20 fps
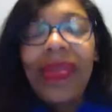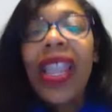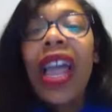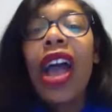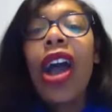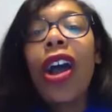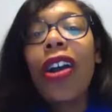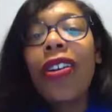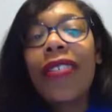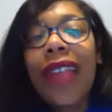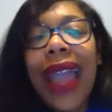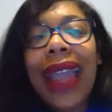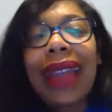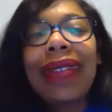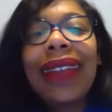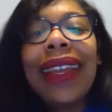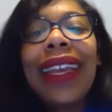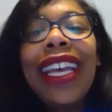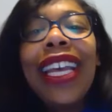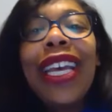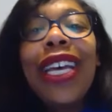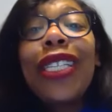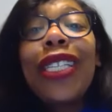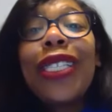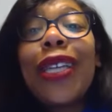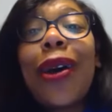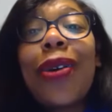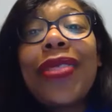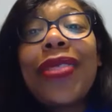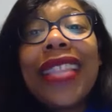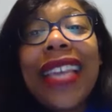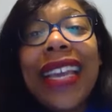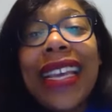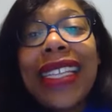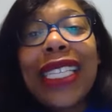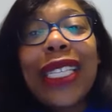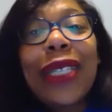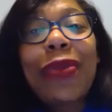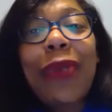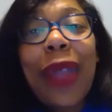All right. So this
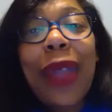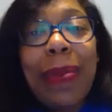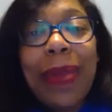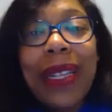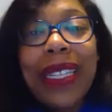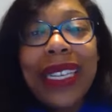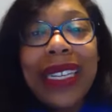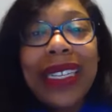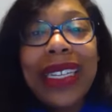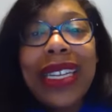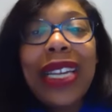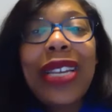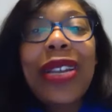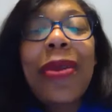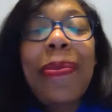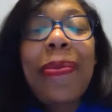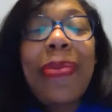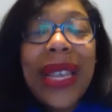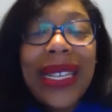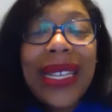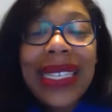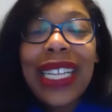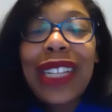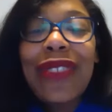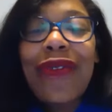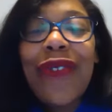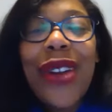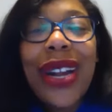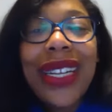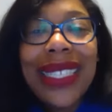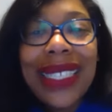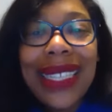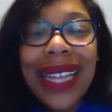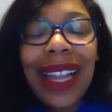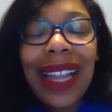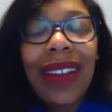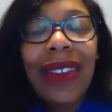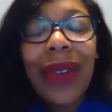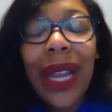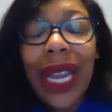is repositioning your business for
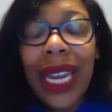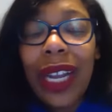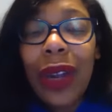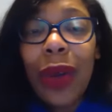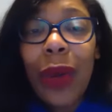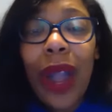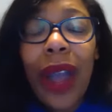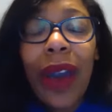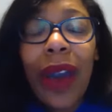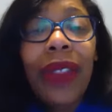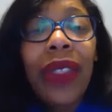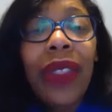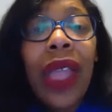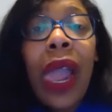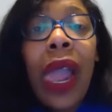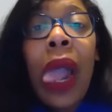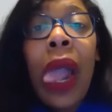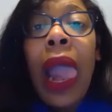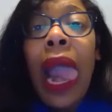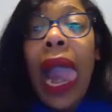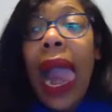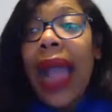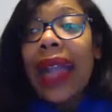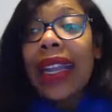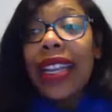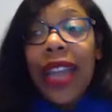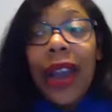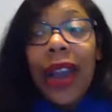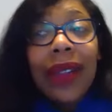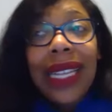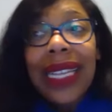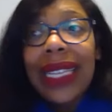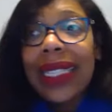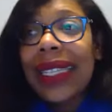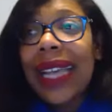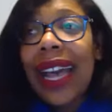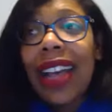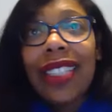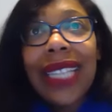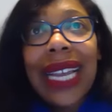accelerated growth. I know these
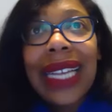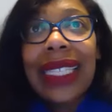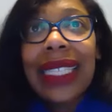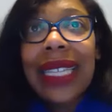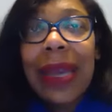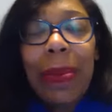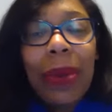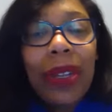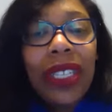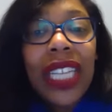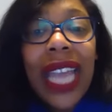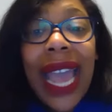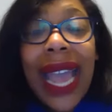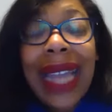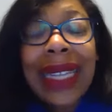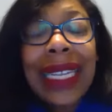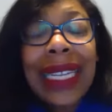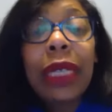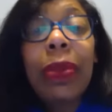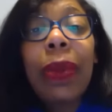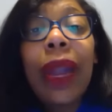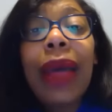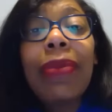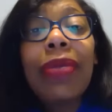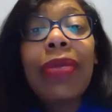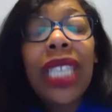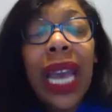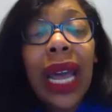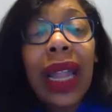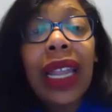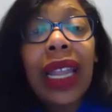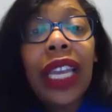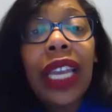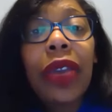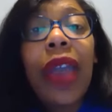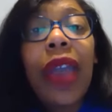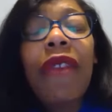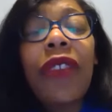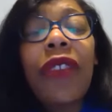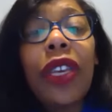sound like simple tactics, but I'm telling you,
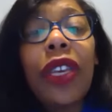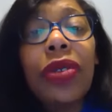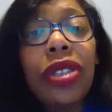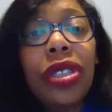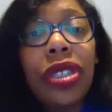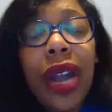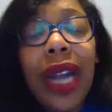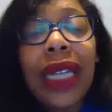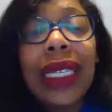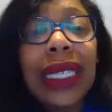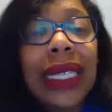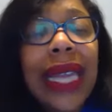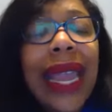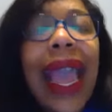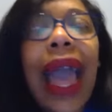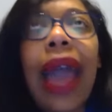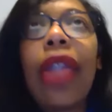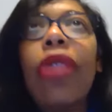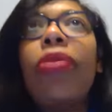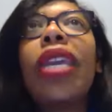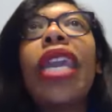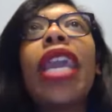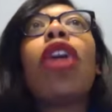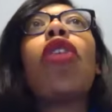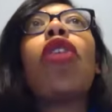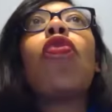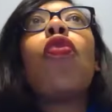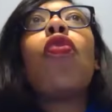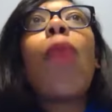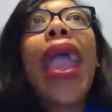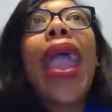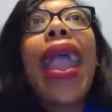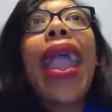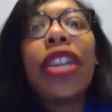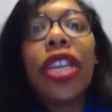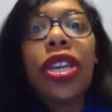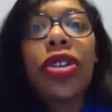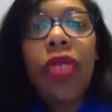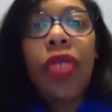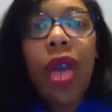if you start today, I don't care where
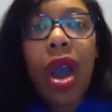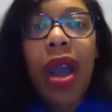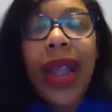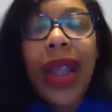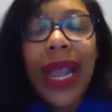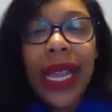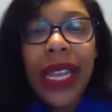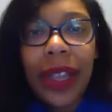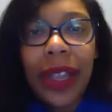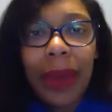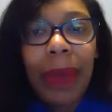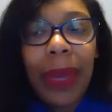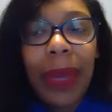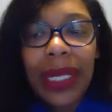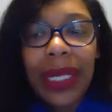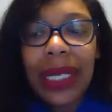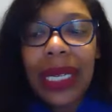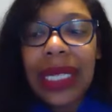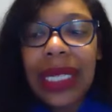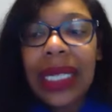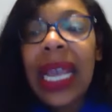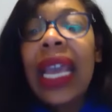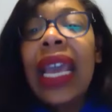you are in your business.